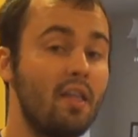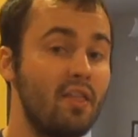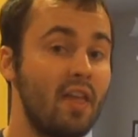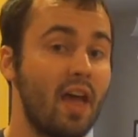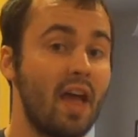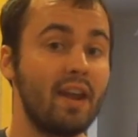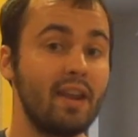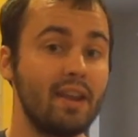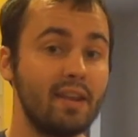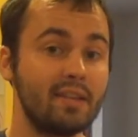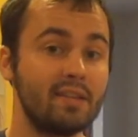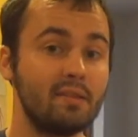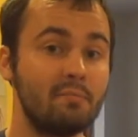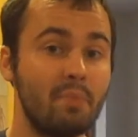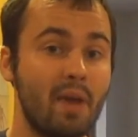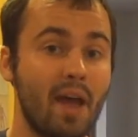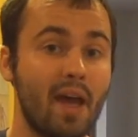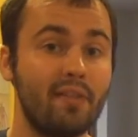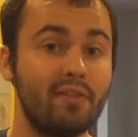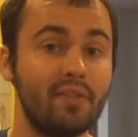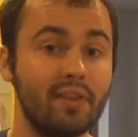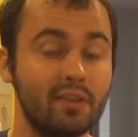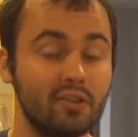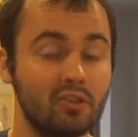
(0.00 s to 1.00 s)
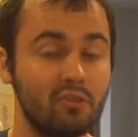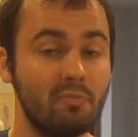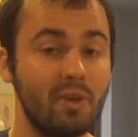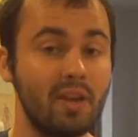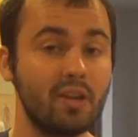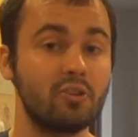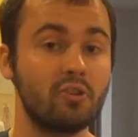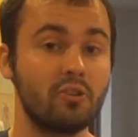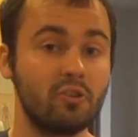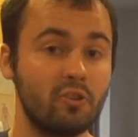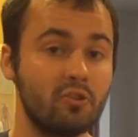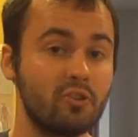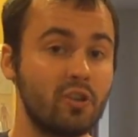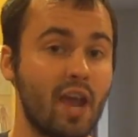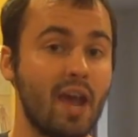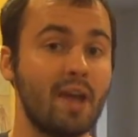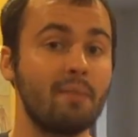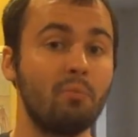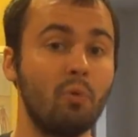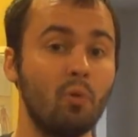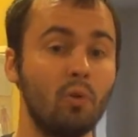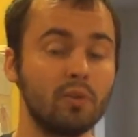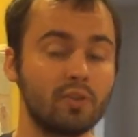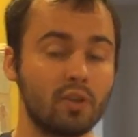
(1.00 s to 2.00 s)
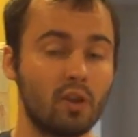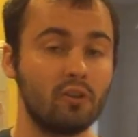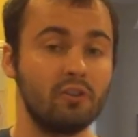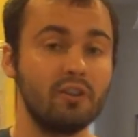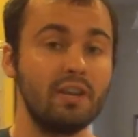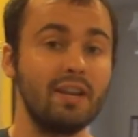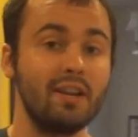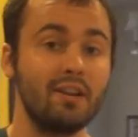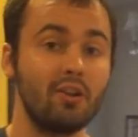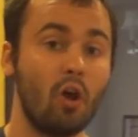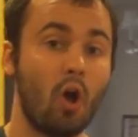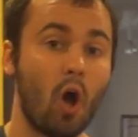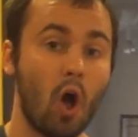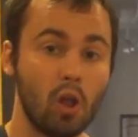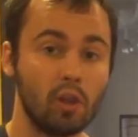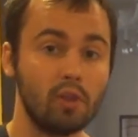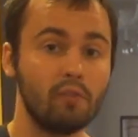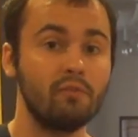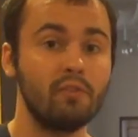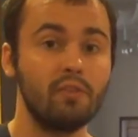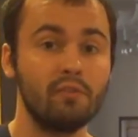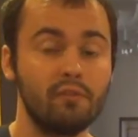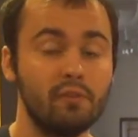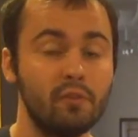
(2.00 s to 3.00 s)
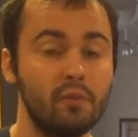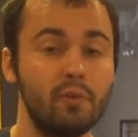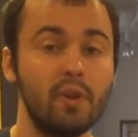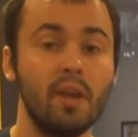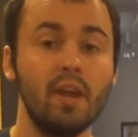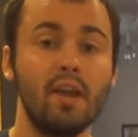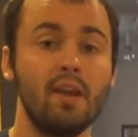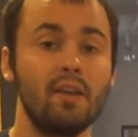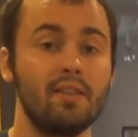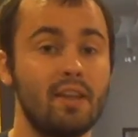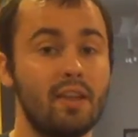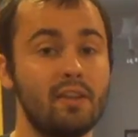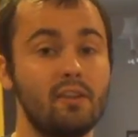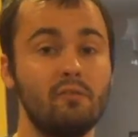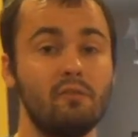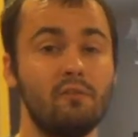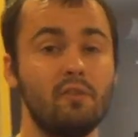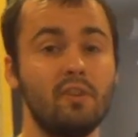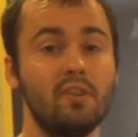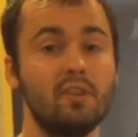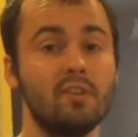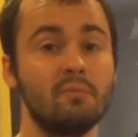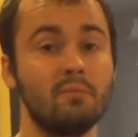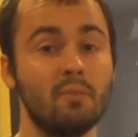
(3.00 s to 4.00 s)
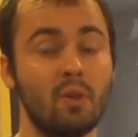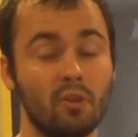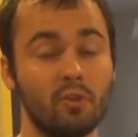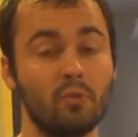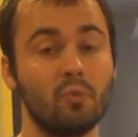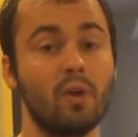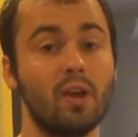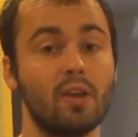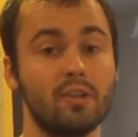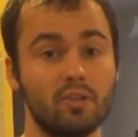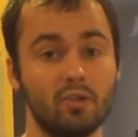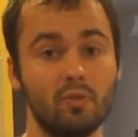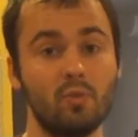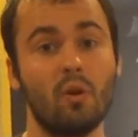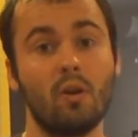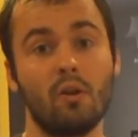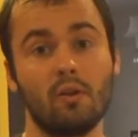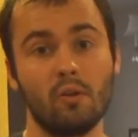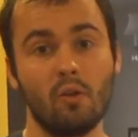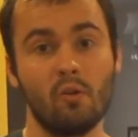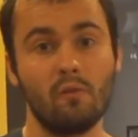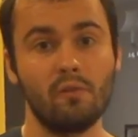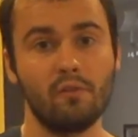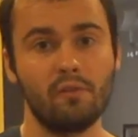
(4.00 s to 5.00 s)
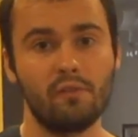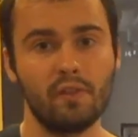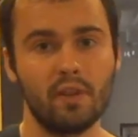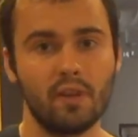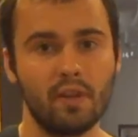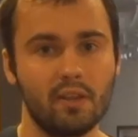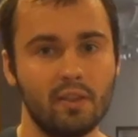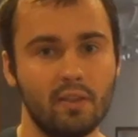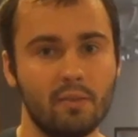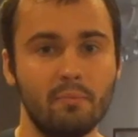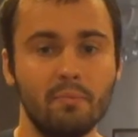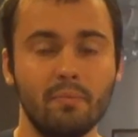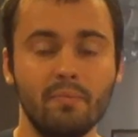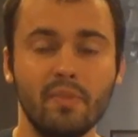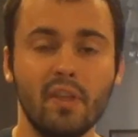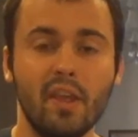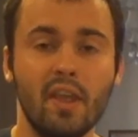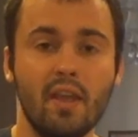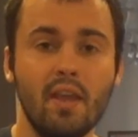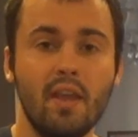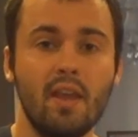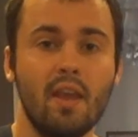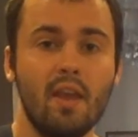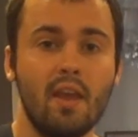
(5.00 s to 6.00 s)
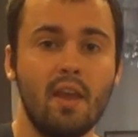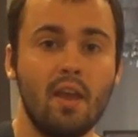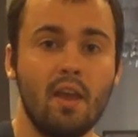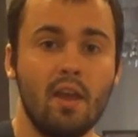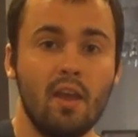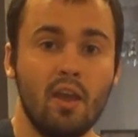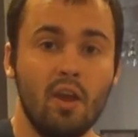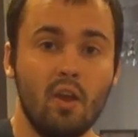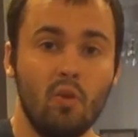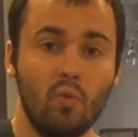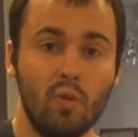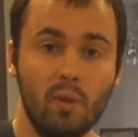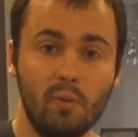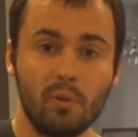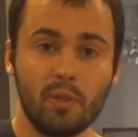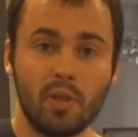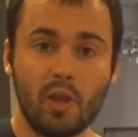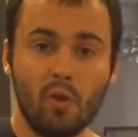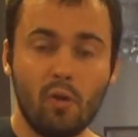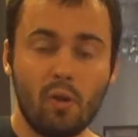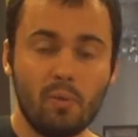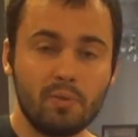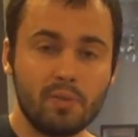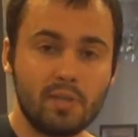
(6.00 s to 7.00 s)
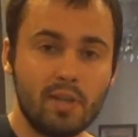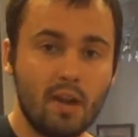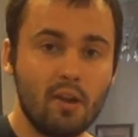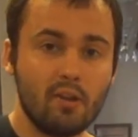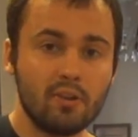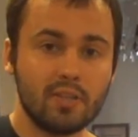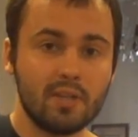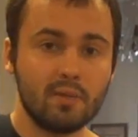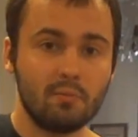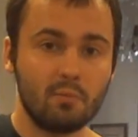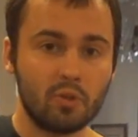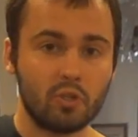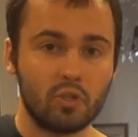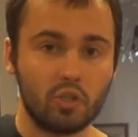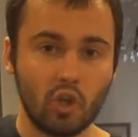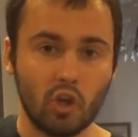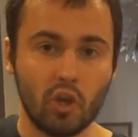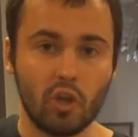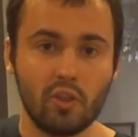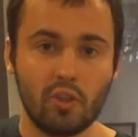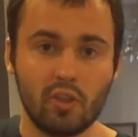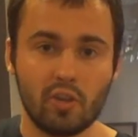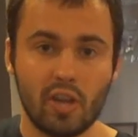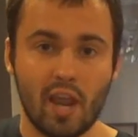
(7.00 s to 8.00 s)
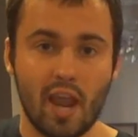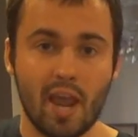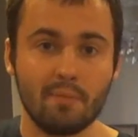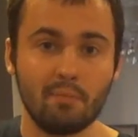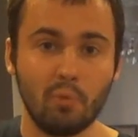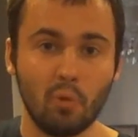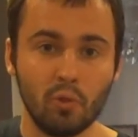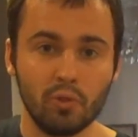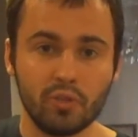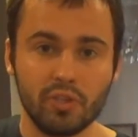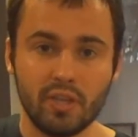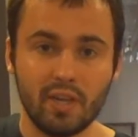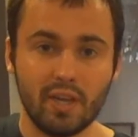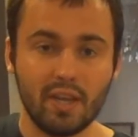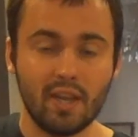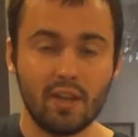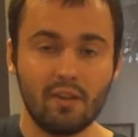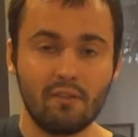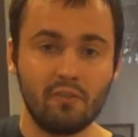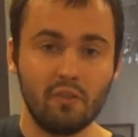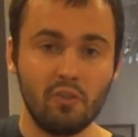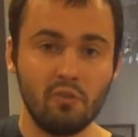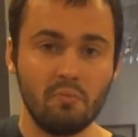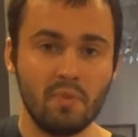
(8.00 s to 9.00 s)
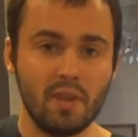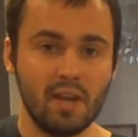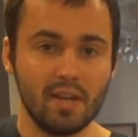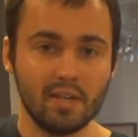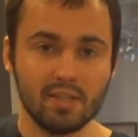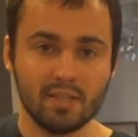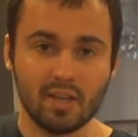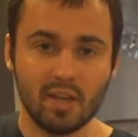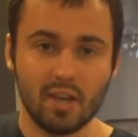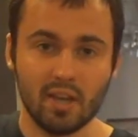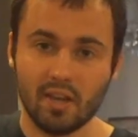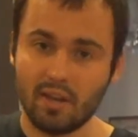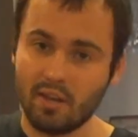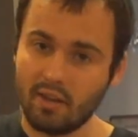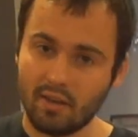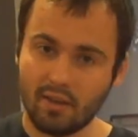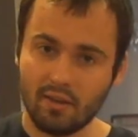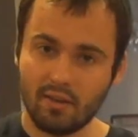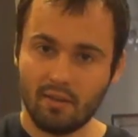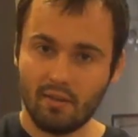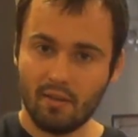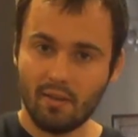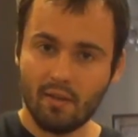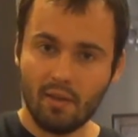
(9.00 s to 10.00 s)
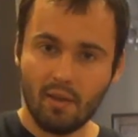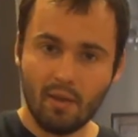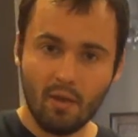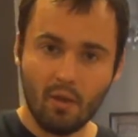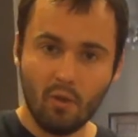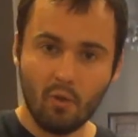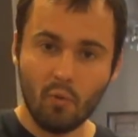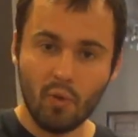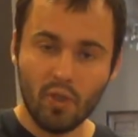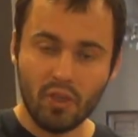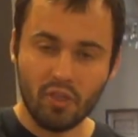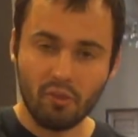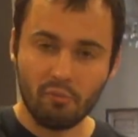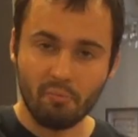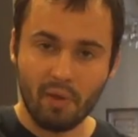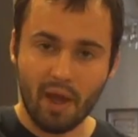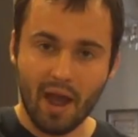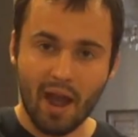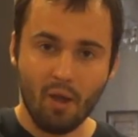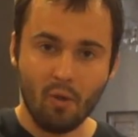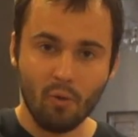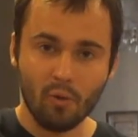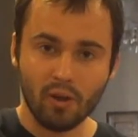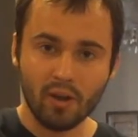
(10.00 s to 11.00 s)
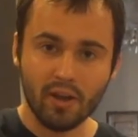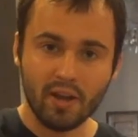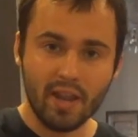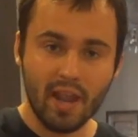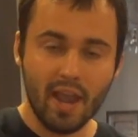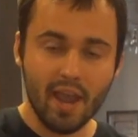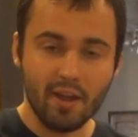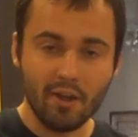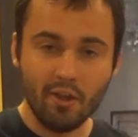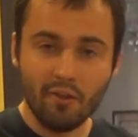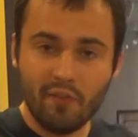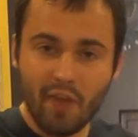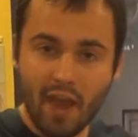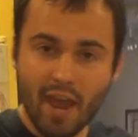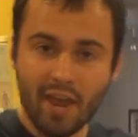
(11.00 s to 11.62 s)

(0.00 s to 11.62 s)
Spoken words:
that is a bad thing. So make sure your tadpoles are eating all of the food that you feed them, otherwise you are overfeeding them. We will go upstairs and we'll show you the tadpoles eating in a few minutes, with the power again of